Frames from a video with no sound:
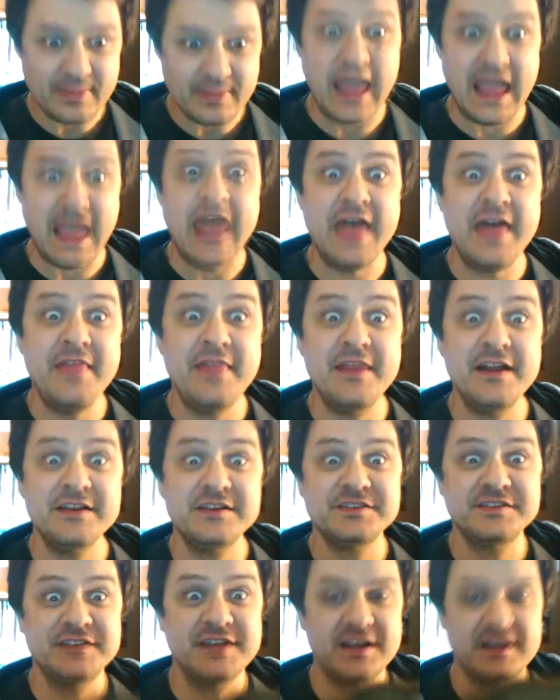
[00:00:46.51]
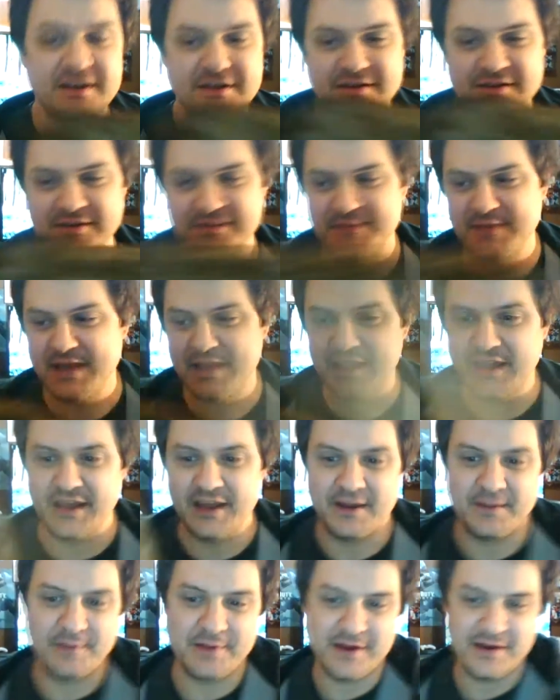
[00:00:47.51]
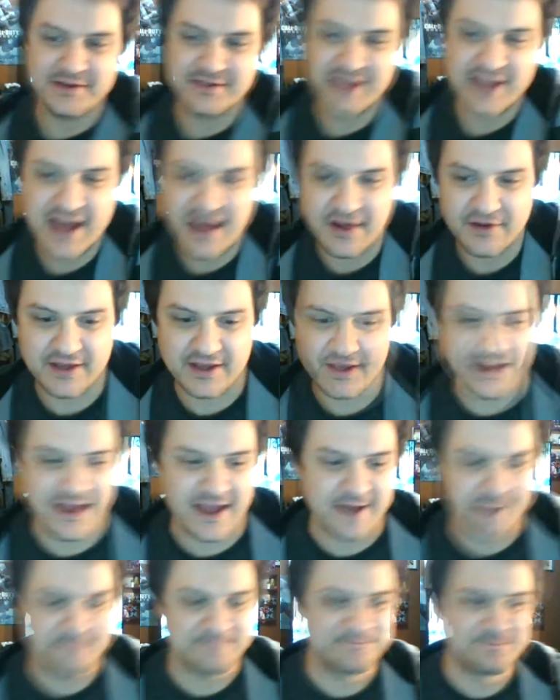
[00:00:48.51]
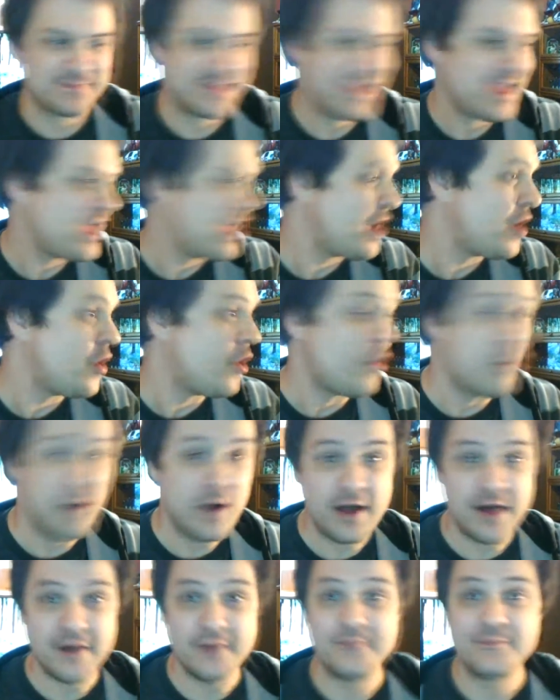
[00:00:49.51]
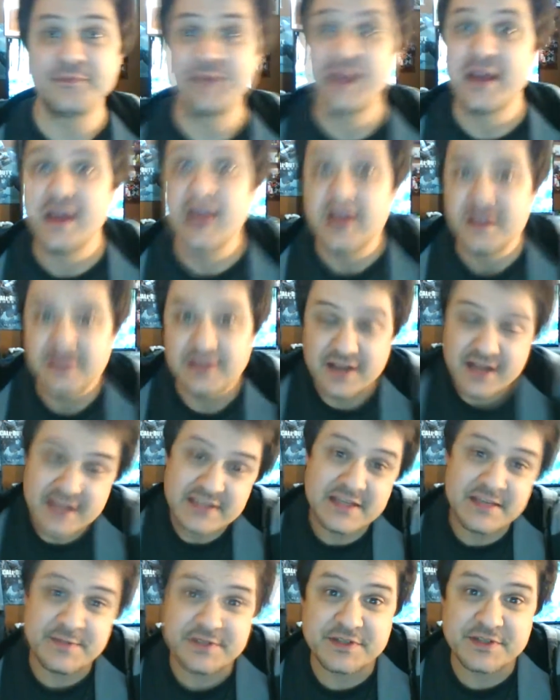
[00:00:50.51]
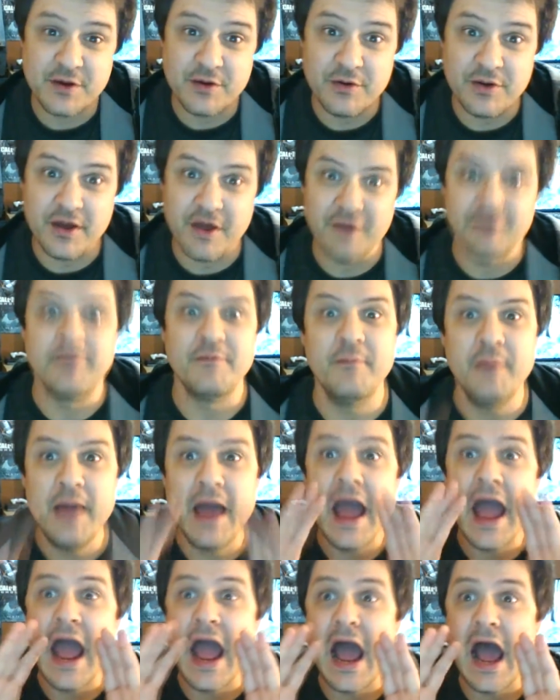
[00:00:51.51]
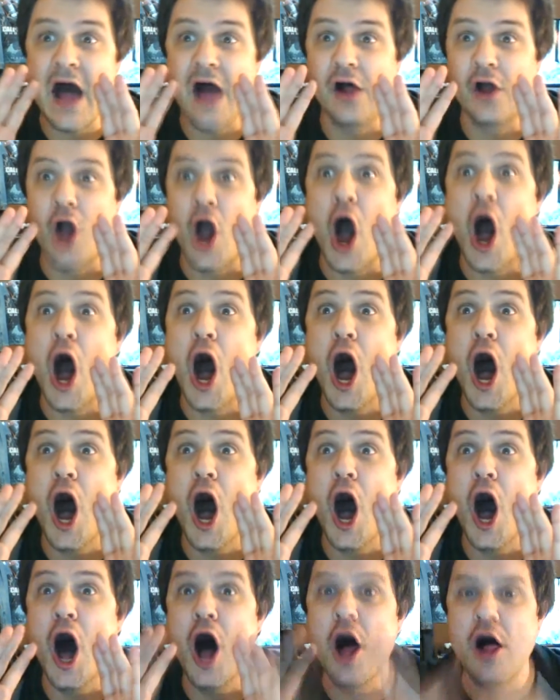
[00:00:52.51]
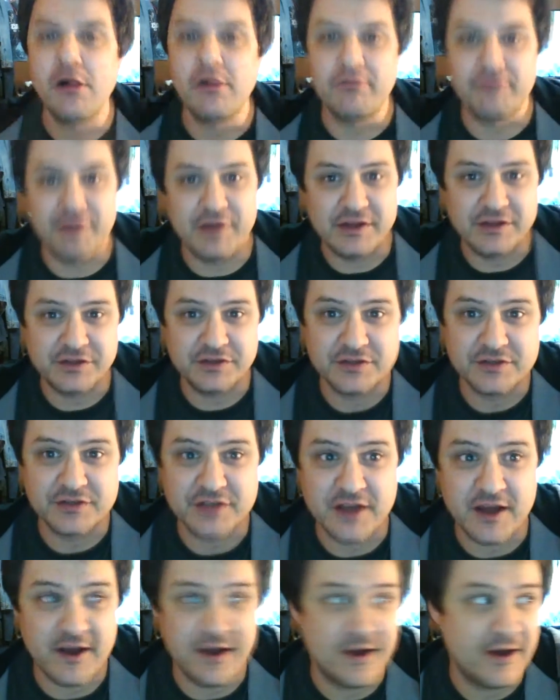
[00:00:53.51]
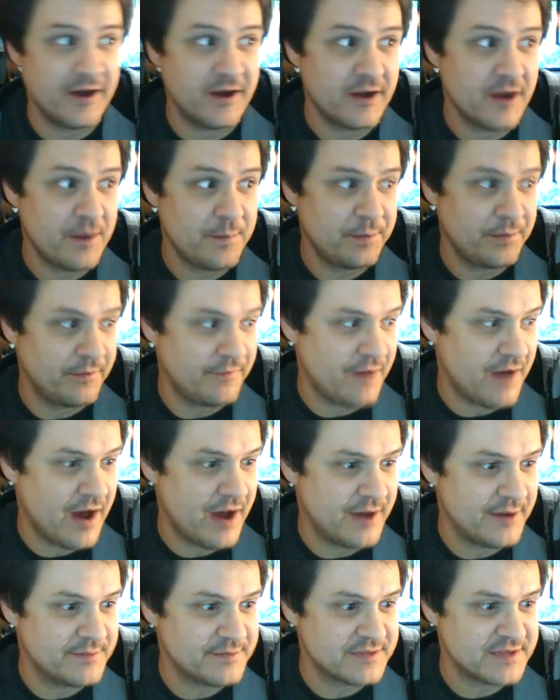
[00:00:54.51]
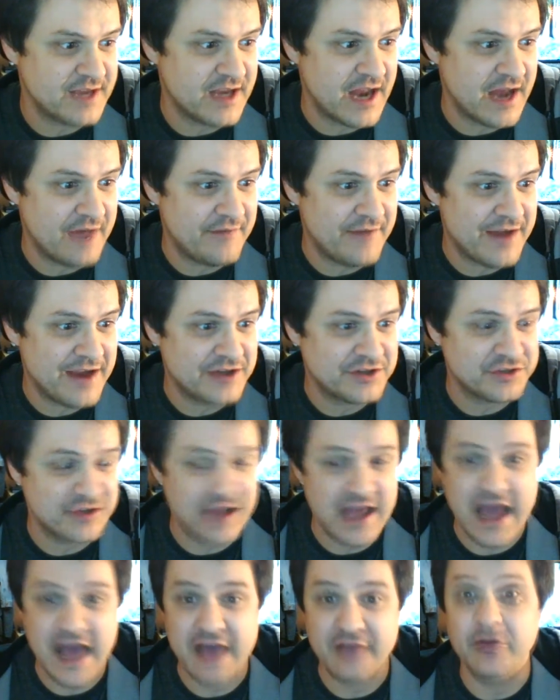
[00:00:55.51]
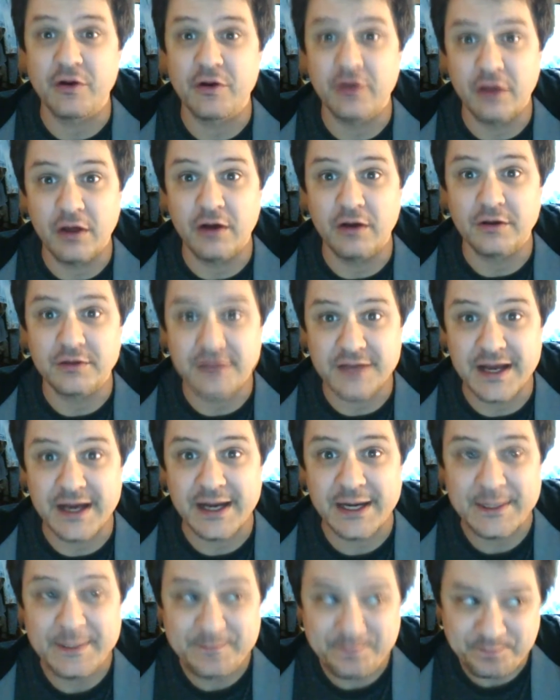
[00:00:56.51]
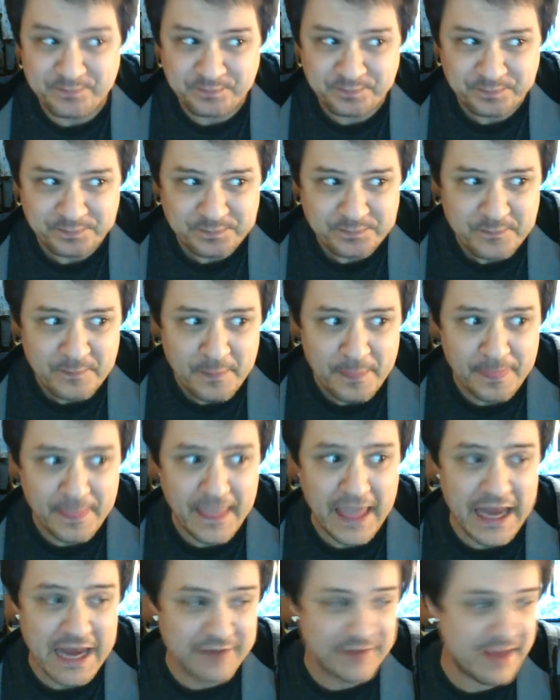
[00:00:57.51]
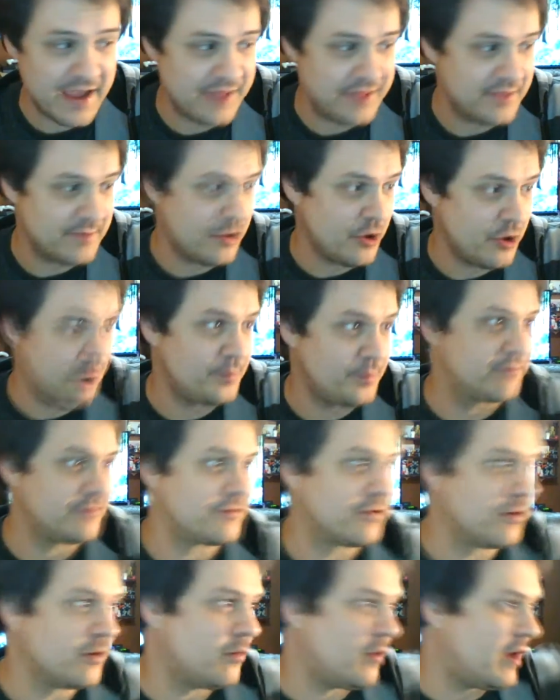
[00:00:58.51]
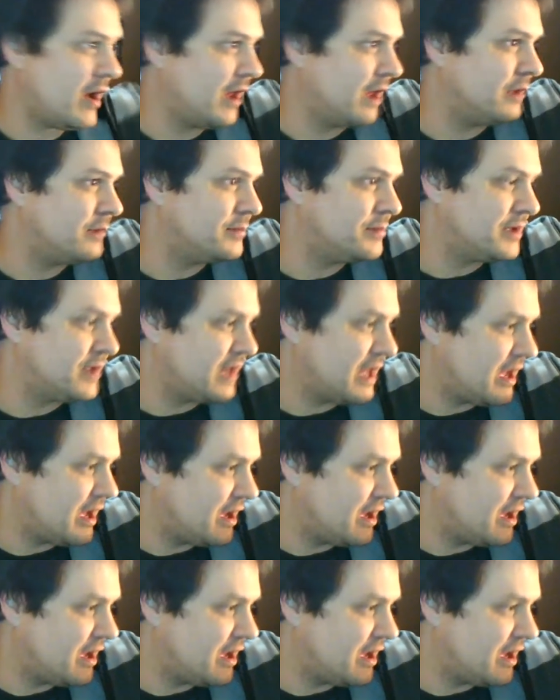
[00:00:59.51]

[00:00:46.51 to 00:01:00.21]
And there's Snickers making an appearance. Get down, kitty cat. Well, today's episode of Mail Call features a couple of items that I've actually had for a long time and have had them open for a while, but